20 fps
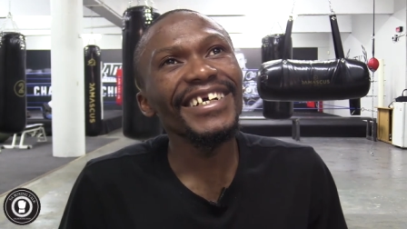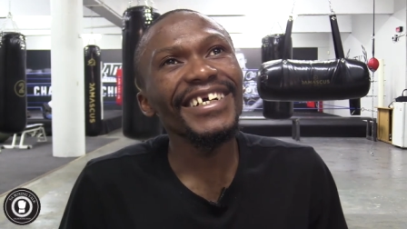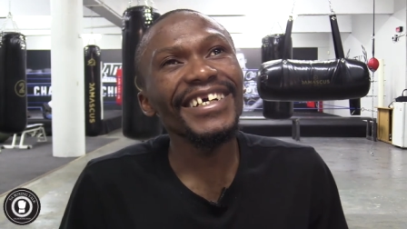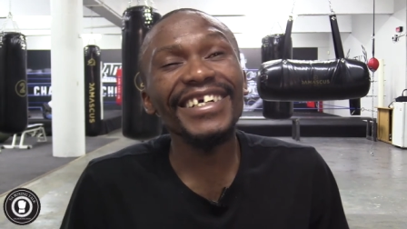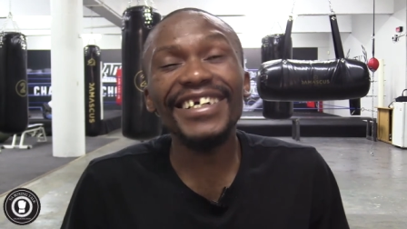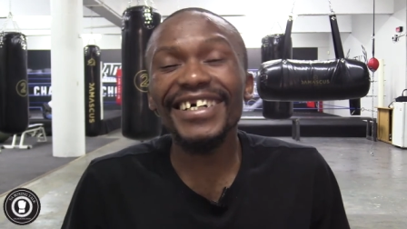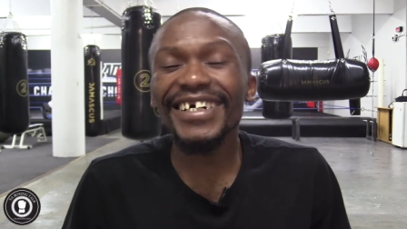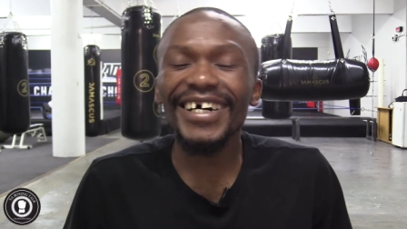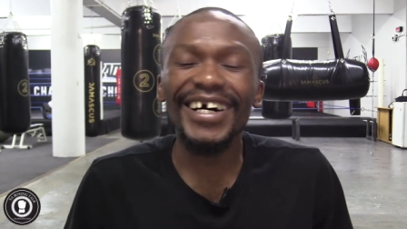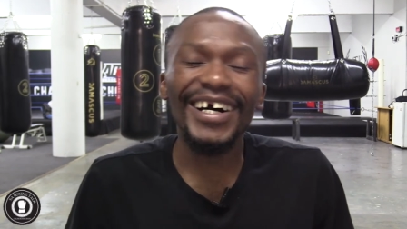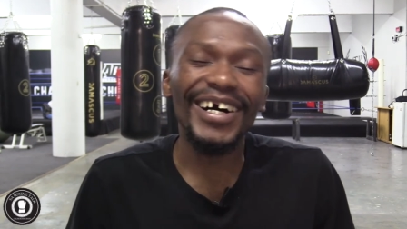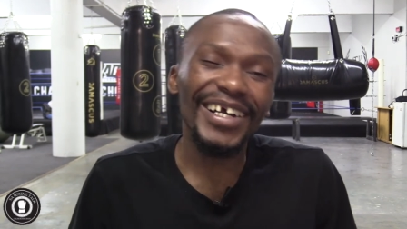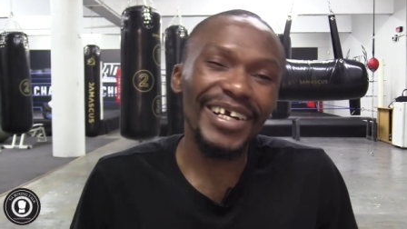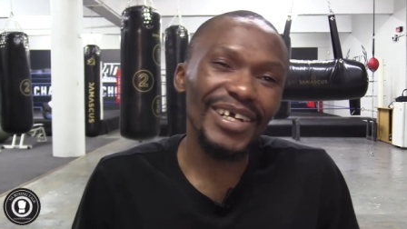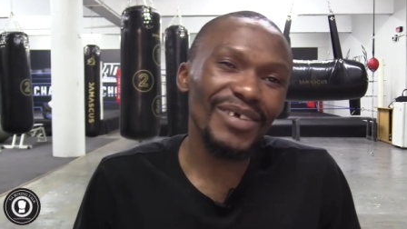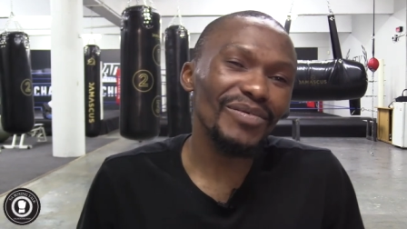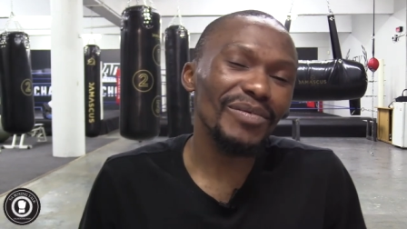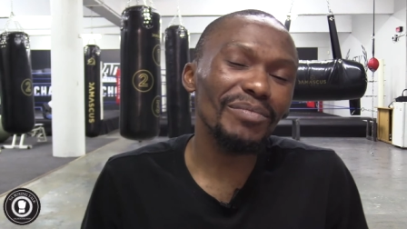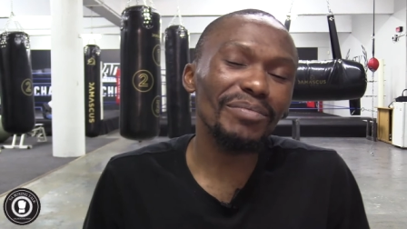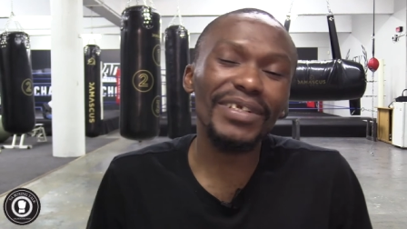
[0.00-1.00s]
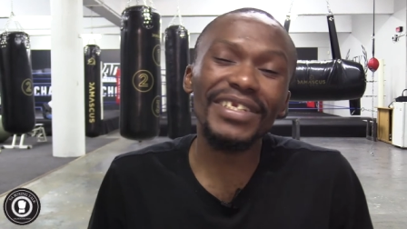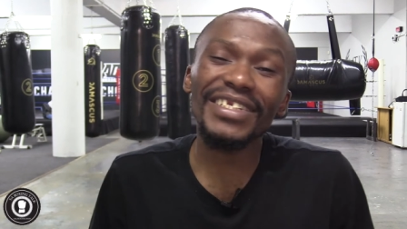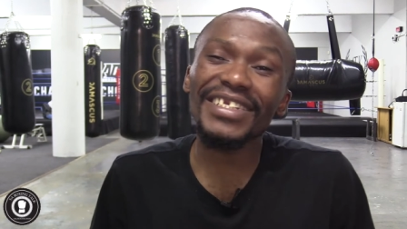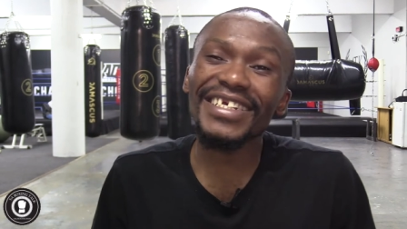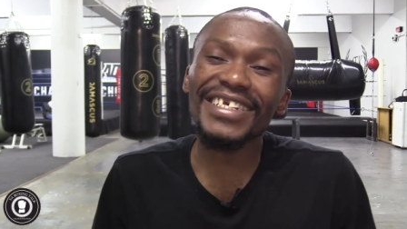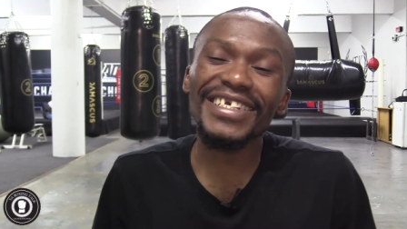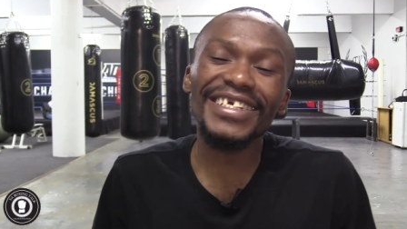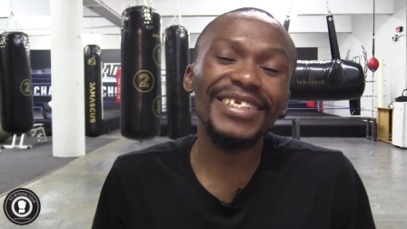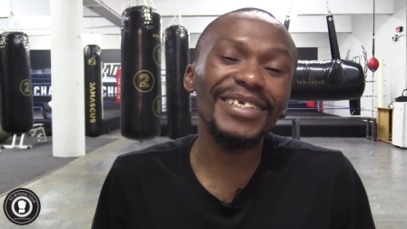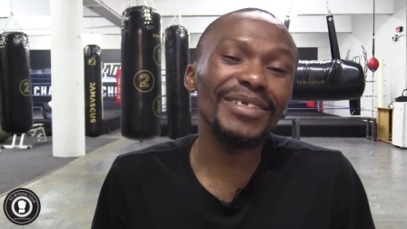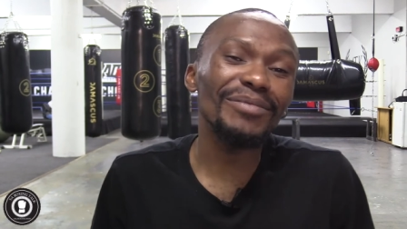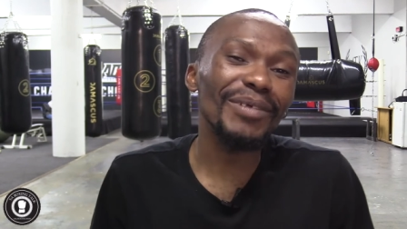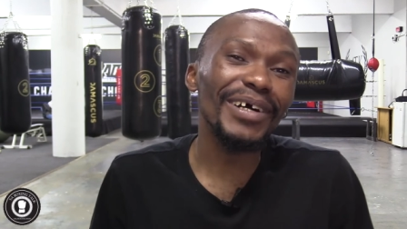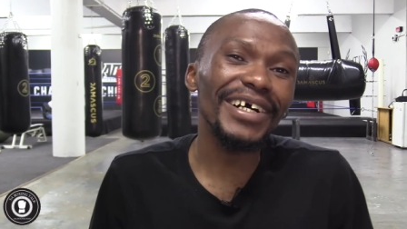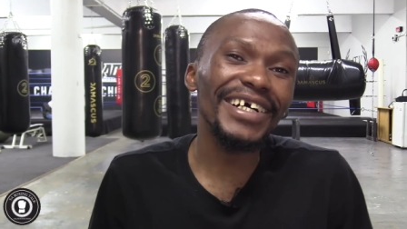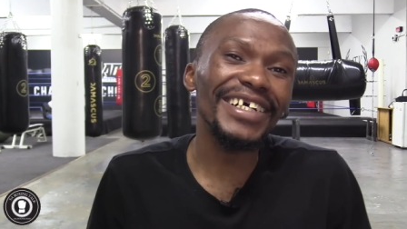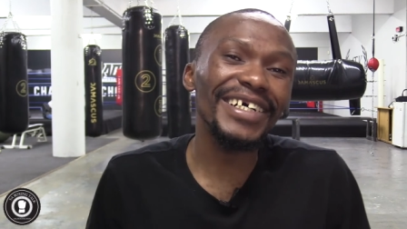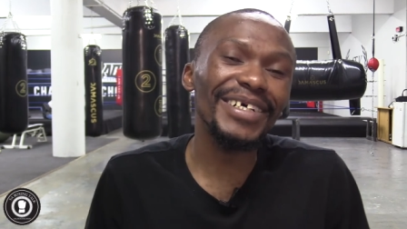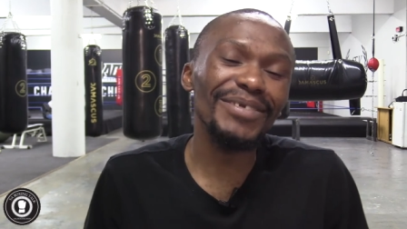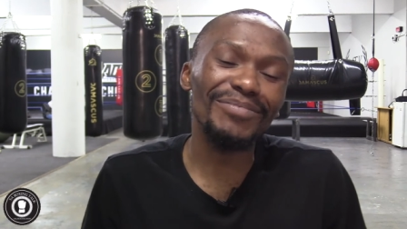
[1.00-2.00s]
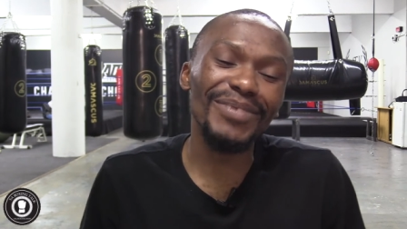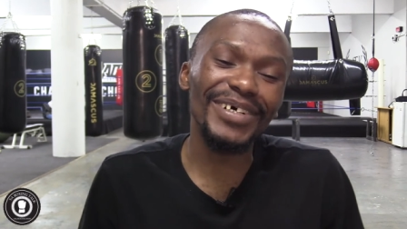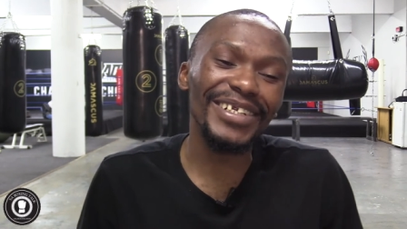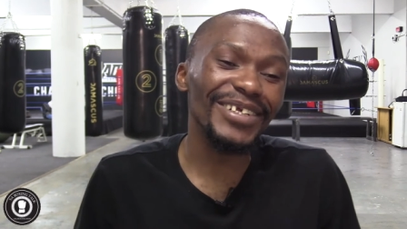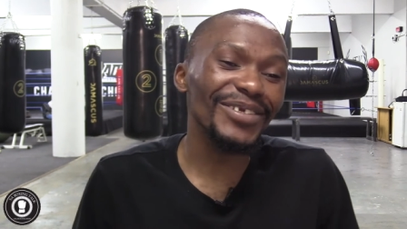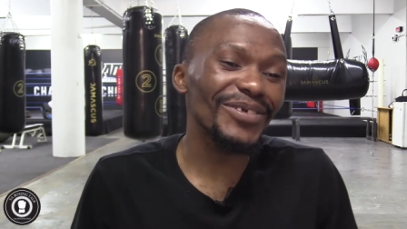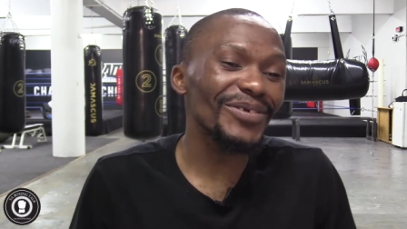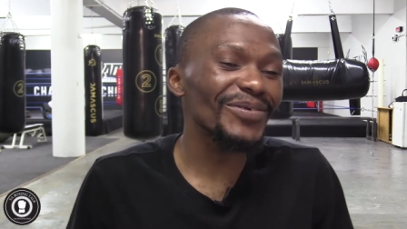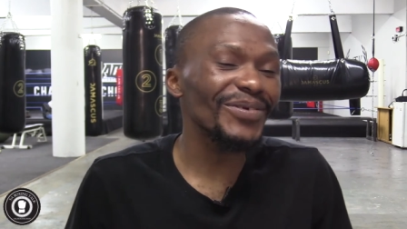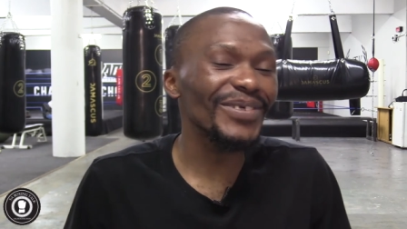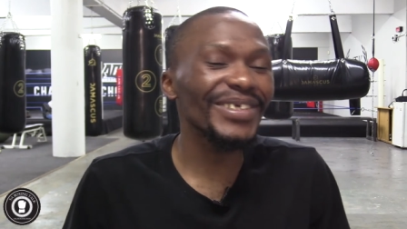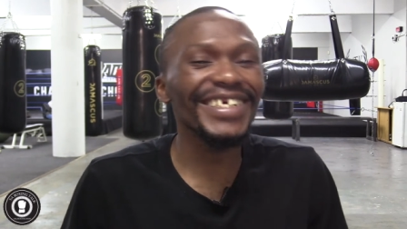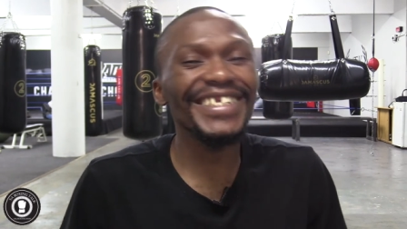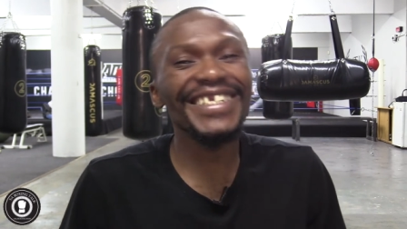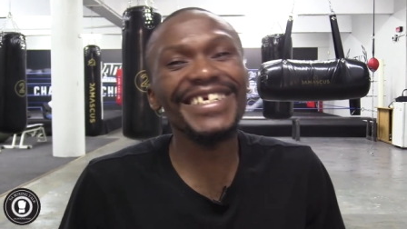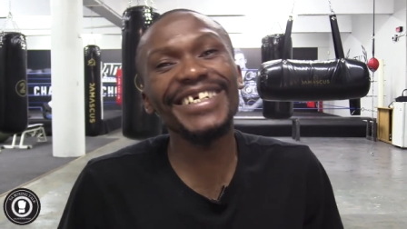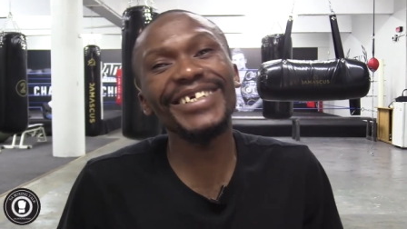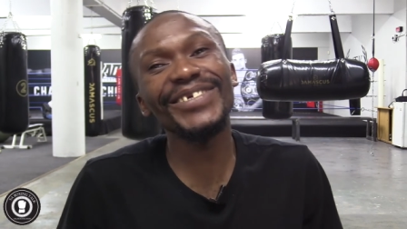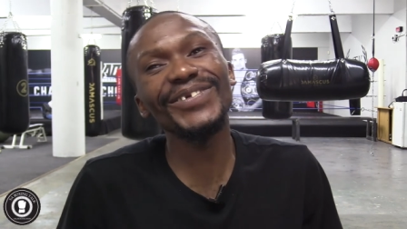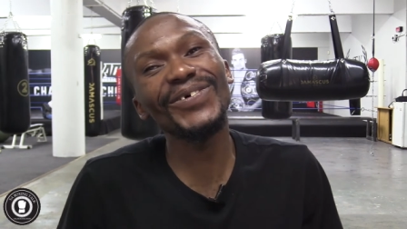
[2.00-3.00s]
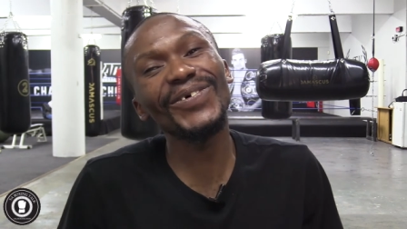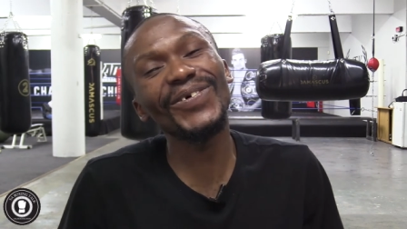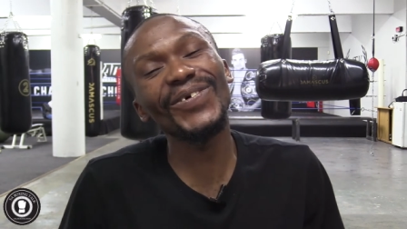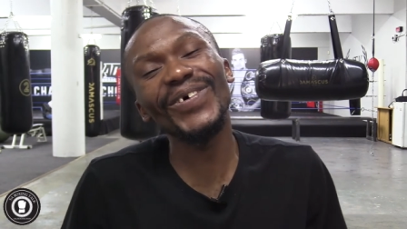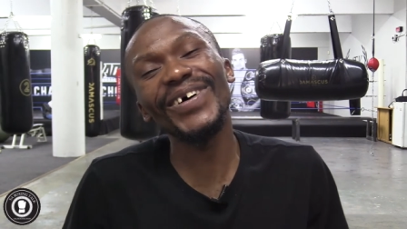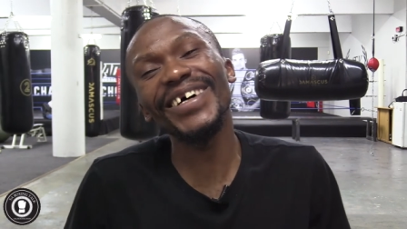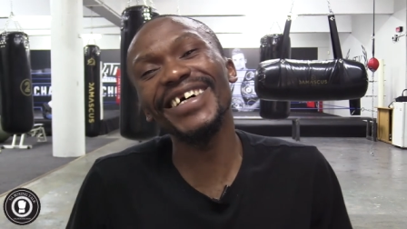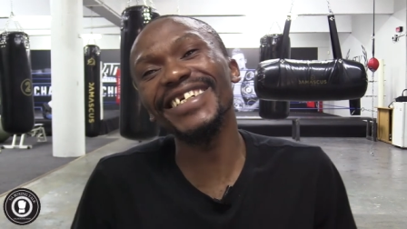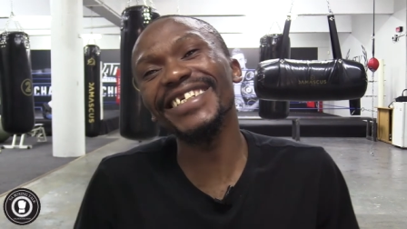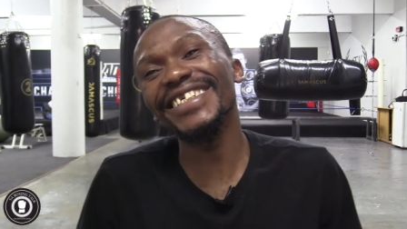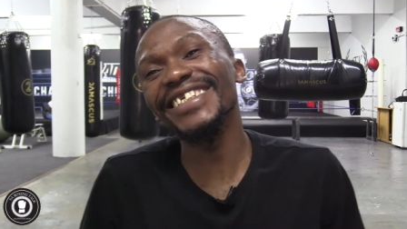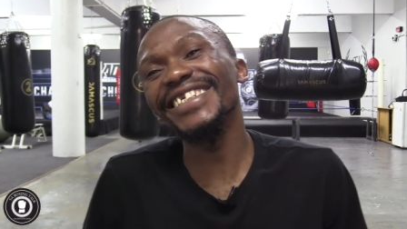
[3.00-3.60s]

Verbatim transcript: Yeah, I have a prediction in my head, but I don't want to tell no one.